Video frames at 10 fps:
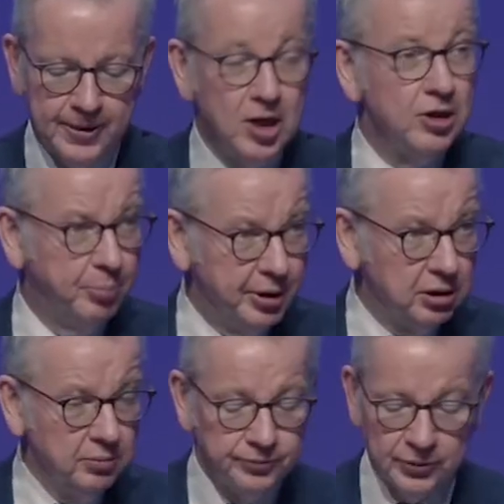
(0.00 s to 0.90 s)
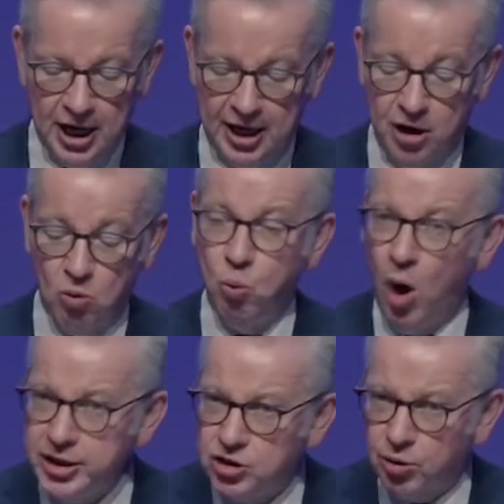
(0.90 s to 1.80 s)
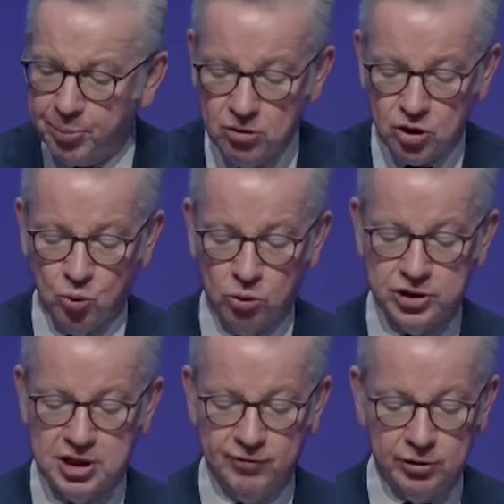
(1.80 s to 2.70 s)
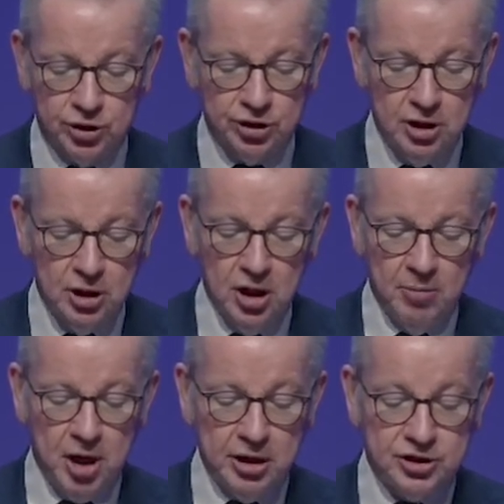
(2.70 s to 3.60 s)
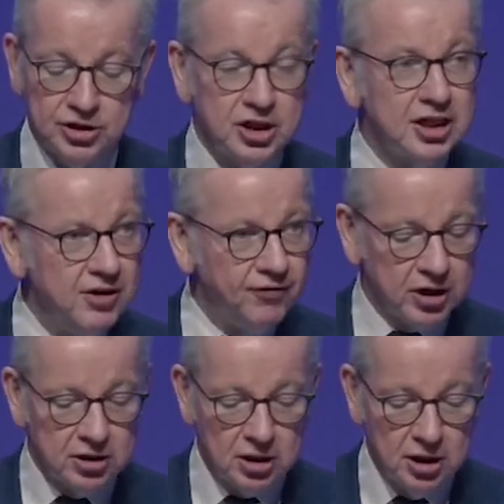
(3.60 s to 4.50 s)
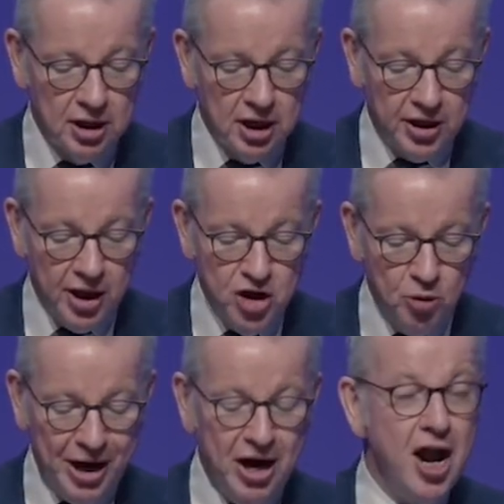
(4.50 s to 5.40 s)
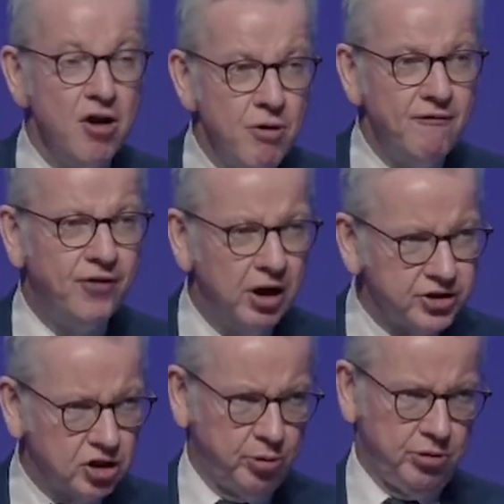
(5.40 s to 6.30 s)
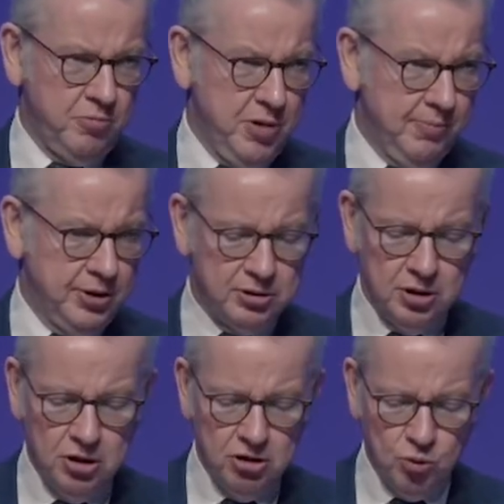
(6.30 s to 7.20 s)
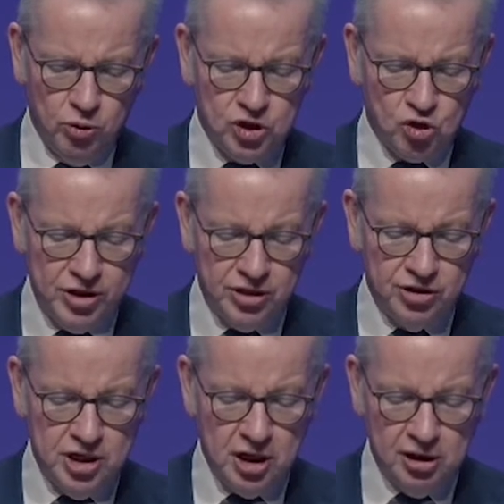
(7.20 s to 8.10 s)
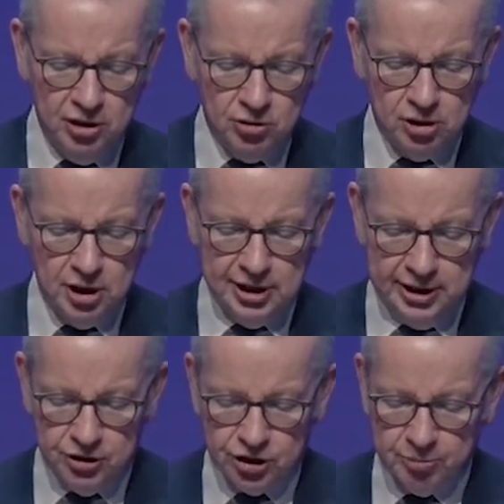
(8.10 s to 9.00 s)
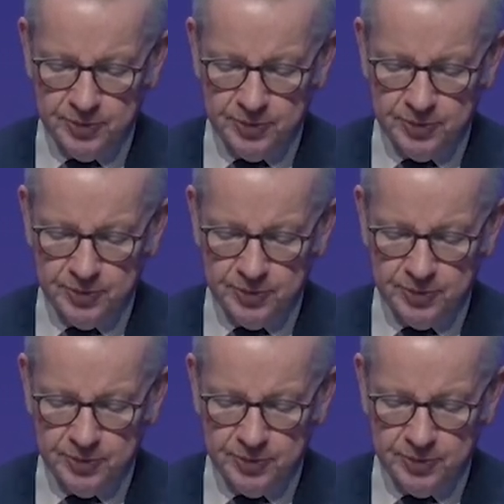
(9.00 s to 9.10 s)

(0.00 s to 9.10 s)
The bill and our wider approach towards devolution marks a significant and I hope irreversible commitment towards strengthening local leadership.